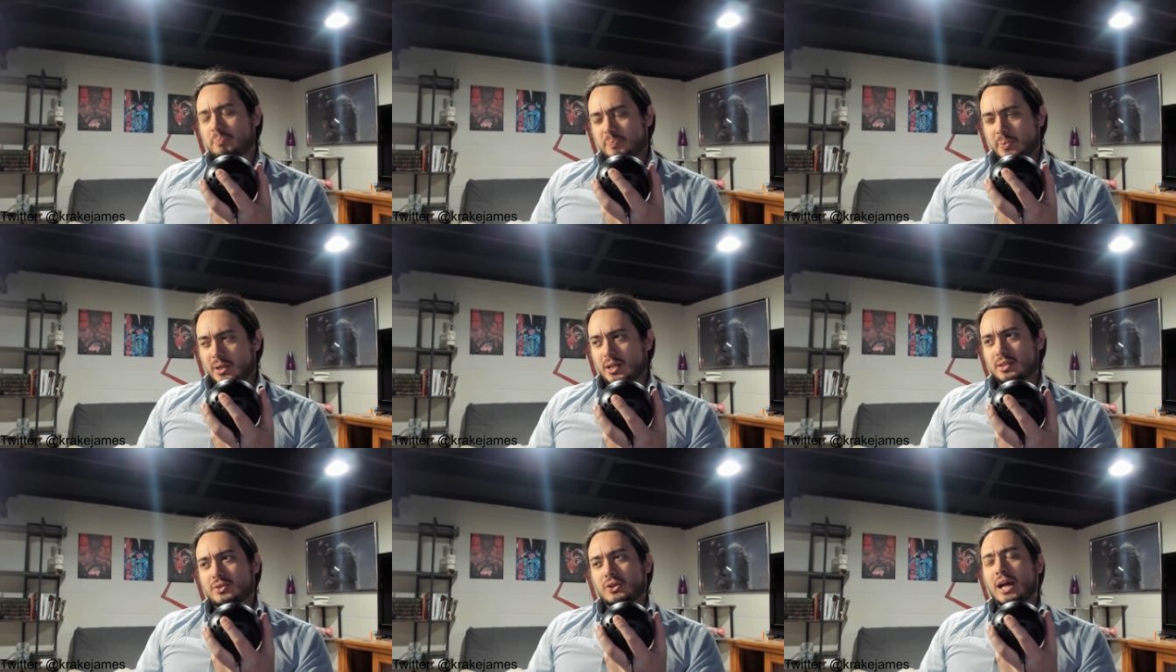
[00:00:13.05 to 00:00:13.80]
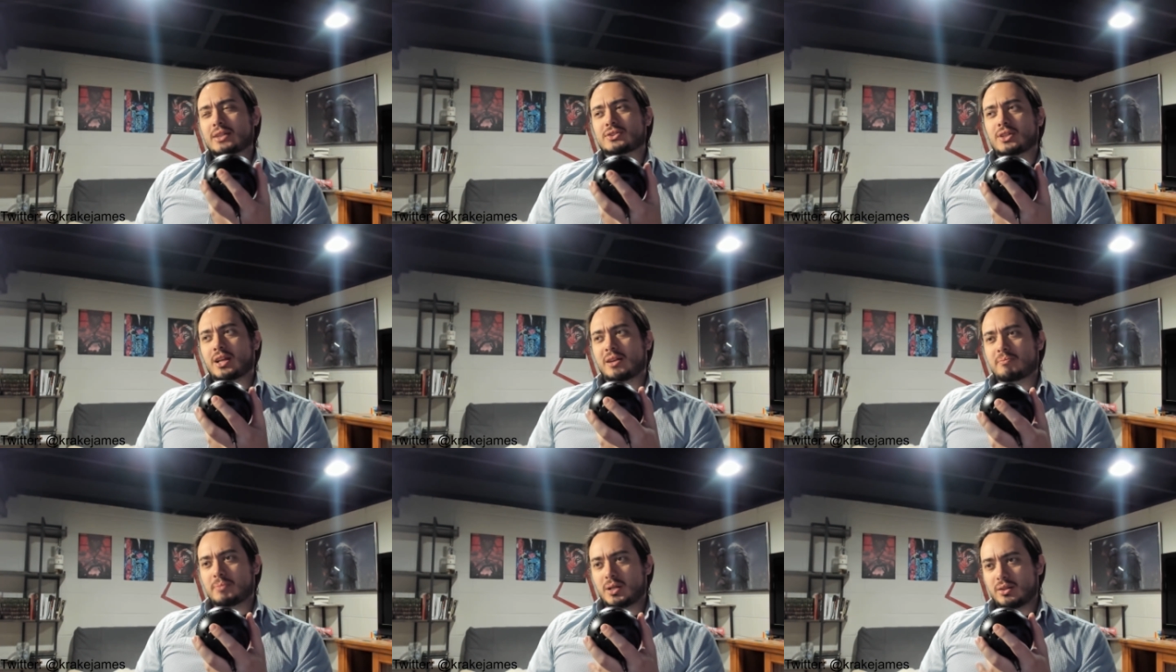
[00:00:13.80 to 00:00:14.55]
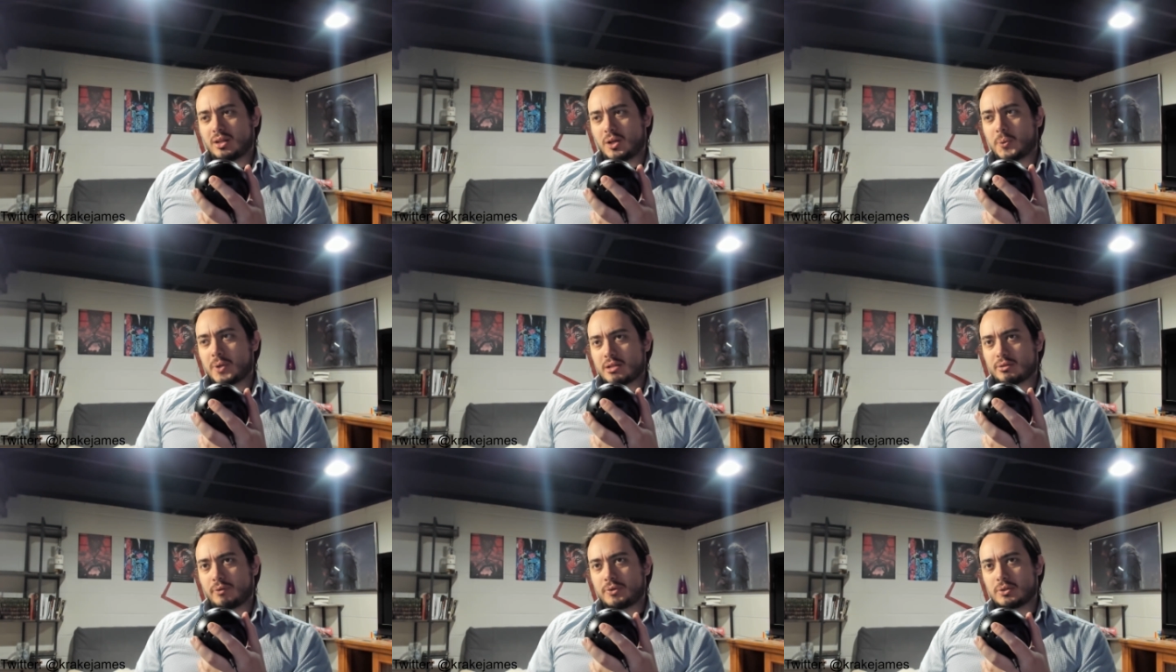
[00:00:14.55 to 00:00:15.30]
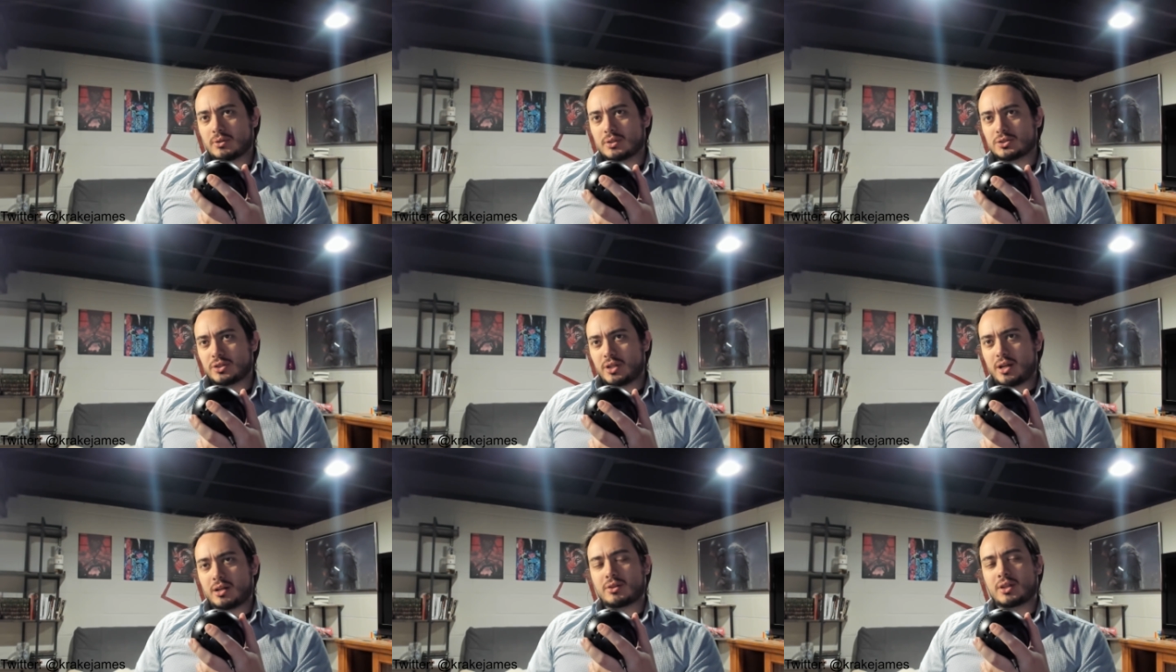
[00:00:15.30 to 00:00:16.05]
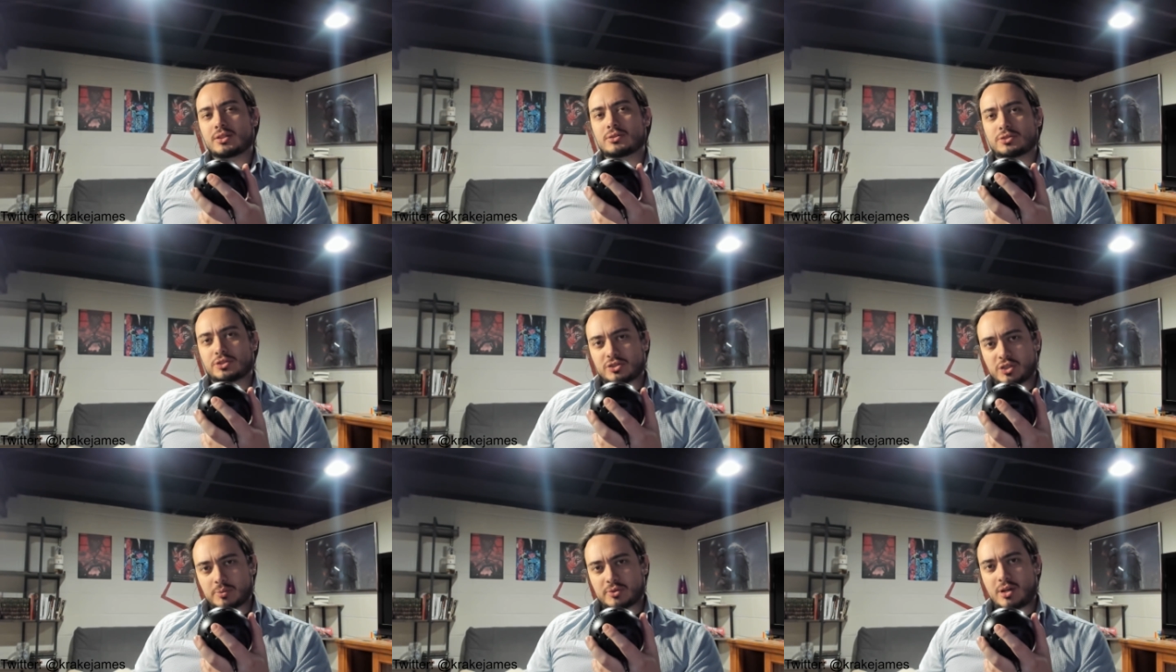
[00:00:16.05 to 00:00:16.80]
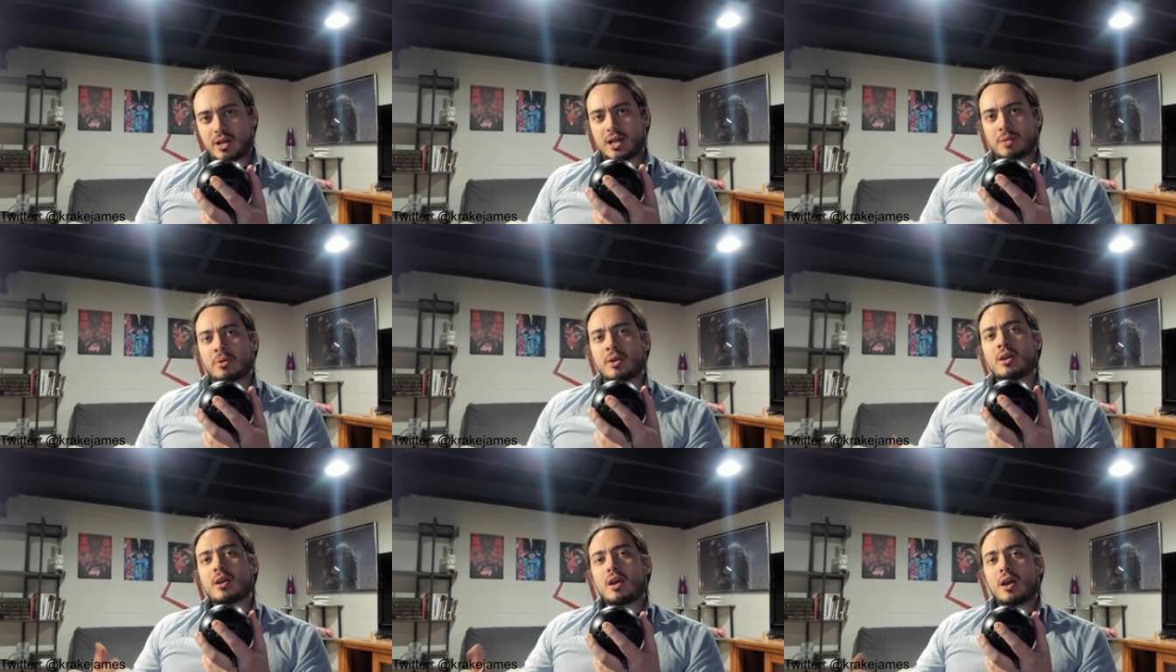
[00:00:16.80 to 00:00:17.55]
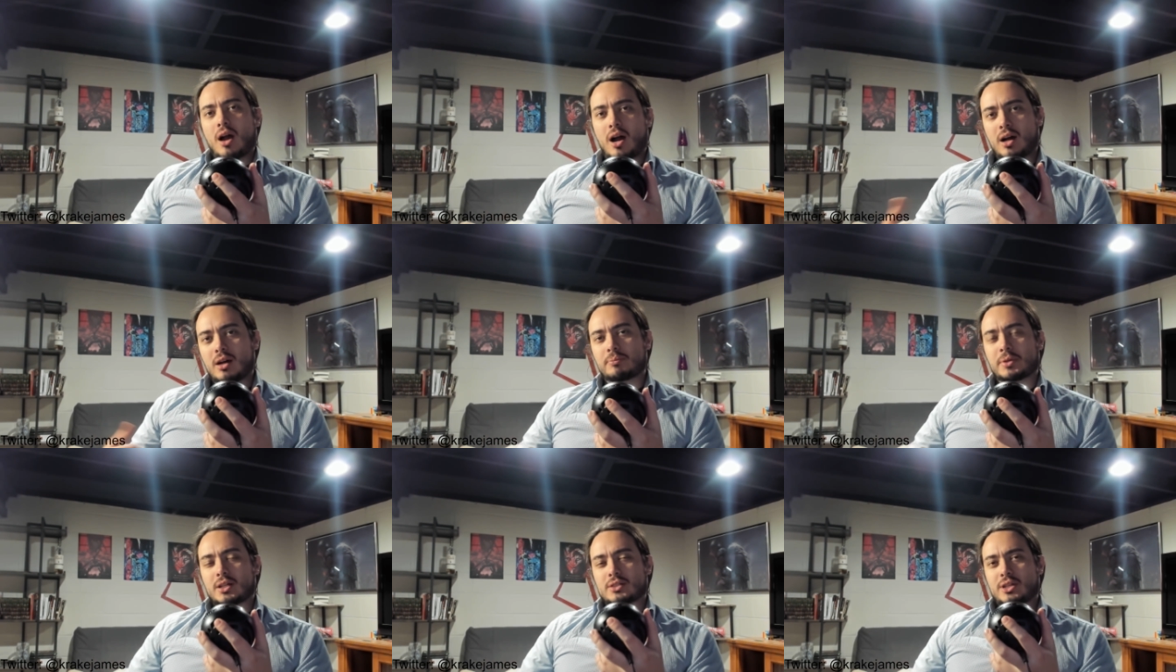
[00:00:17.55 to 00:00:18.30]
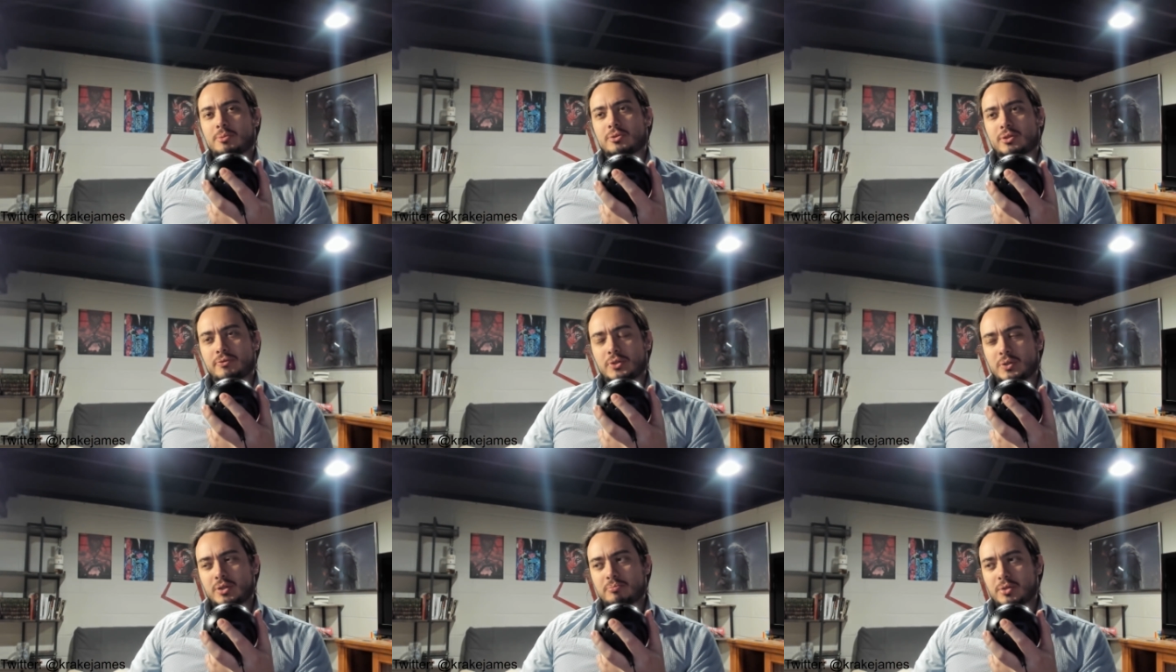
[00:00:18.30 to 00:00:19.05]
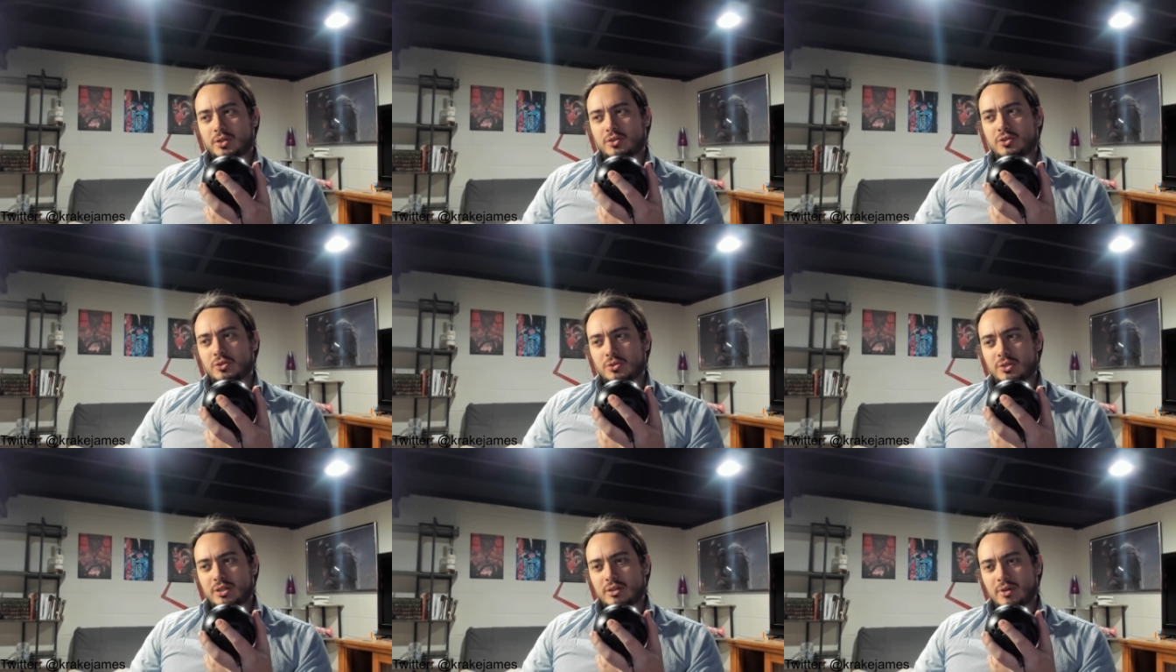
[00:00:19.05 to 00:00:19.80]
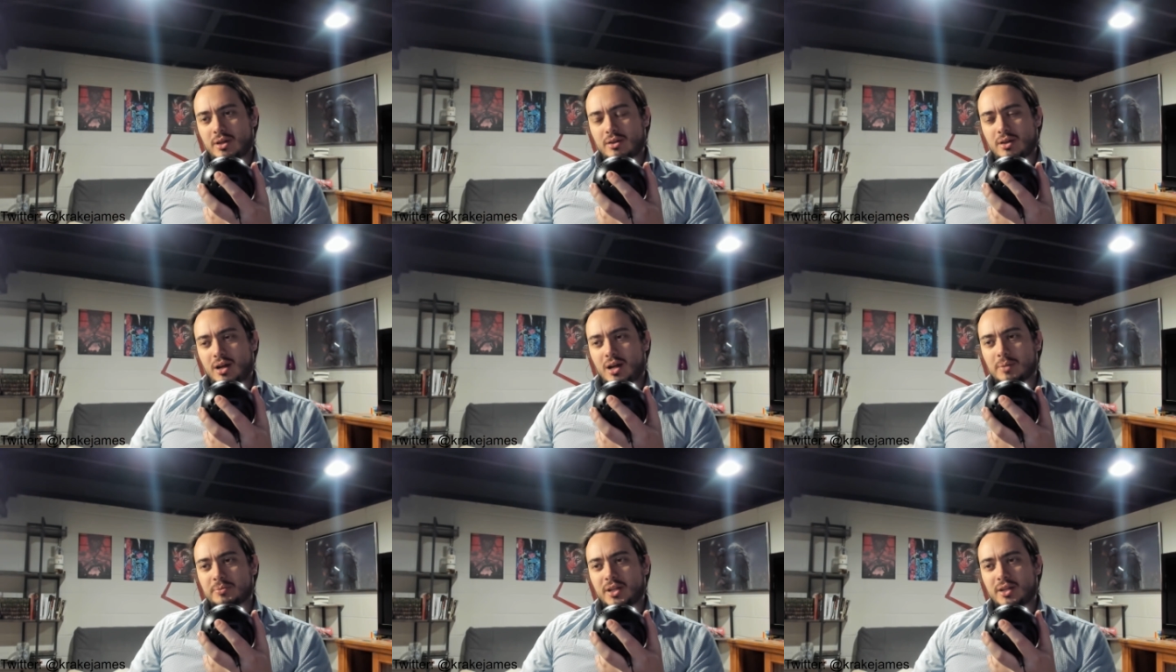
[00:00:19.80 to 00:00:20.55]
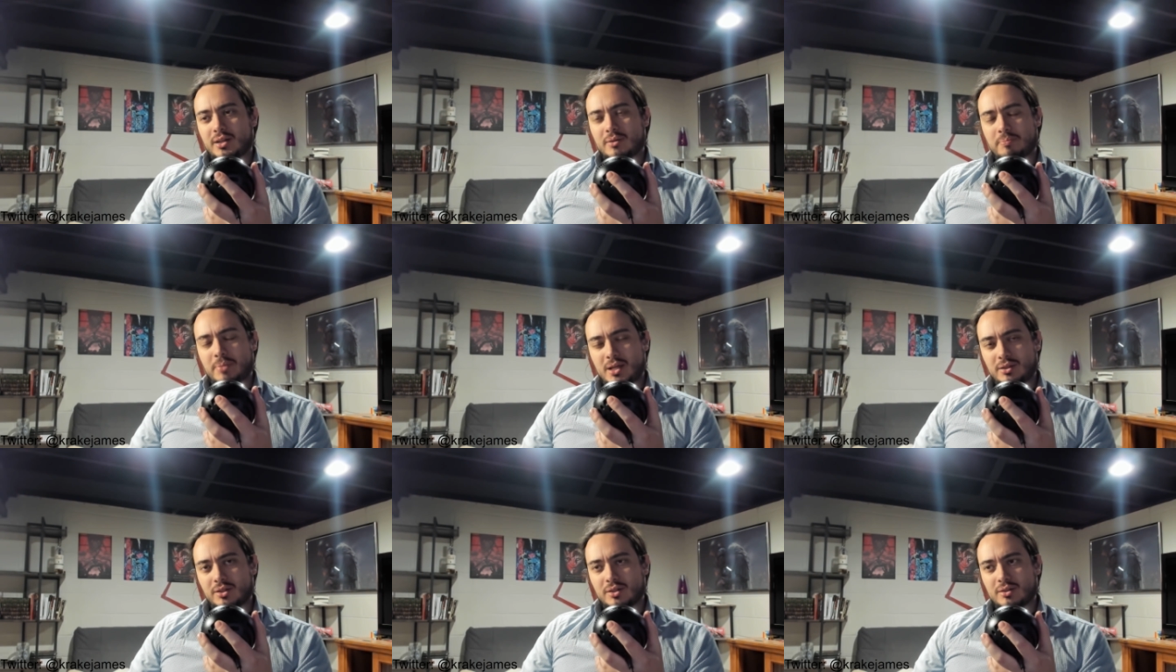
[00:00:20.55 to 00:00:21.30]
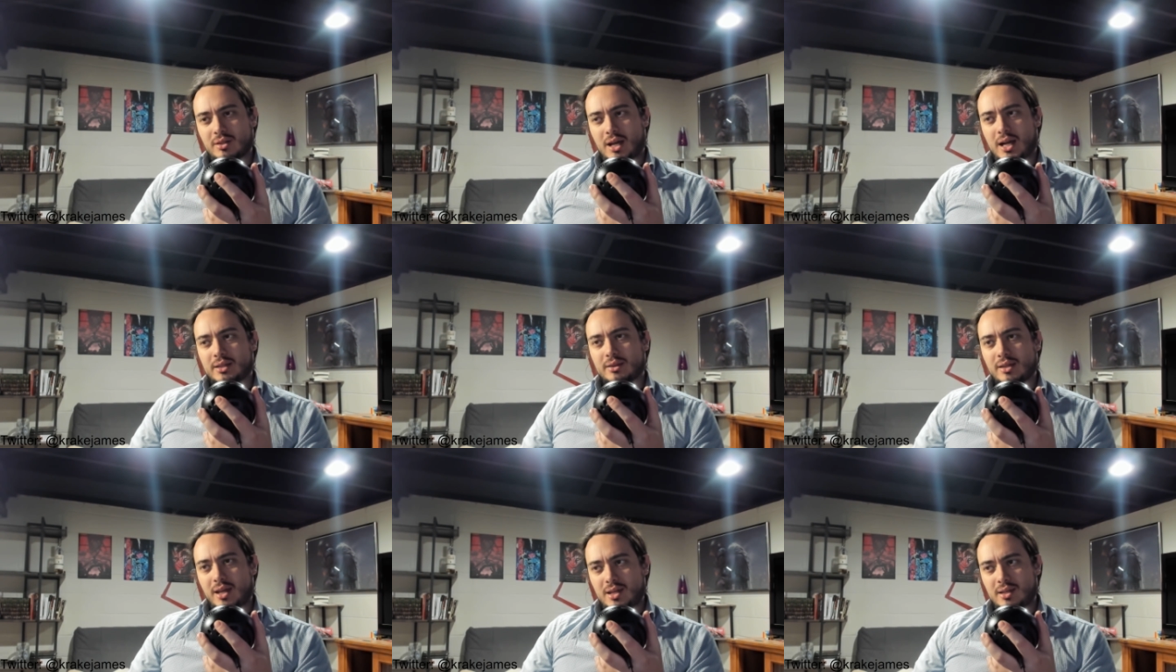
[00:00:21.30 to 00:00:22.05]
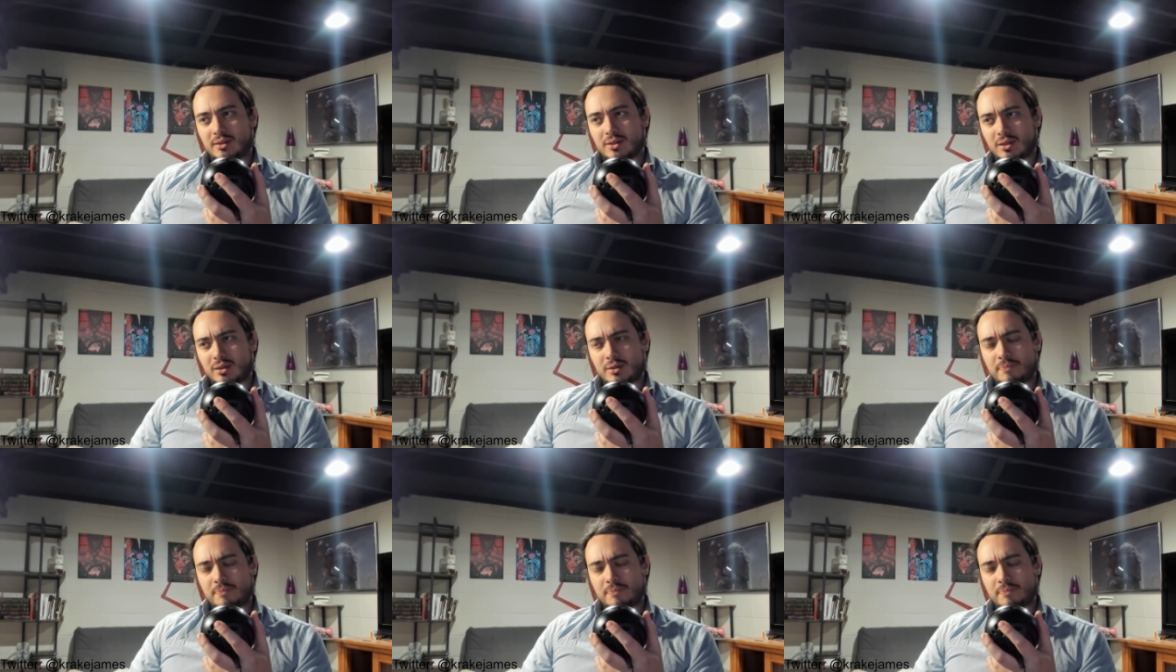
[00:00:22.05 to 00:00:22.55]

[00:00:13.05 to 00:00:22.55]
but I said on Monday when I reviewed Legionnaire that you should subscribe because I'll be reviewing book 2 to give a updated opinion on the ending.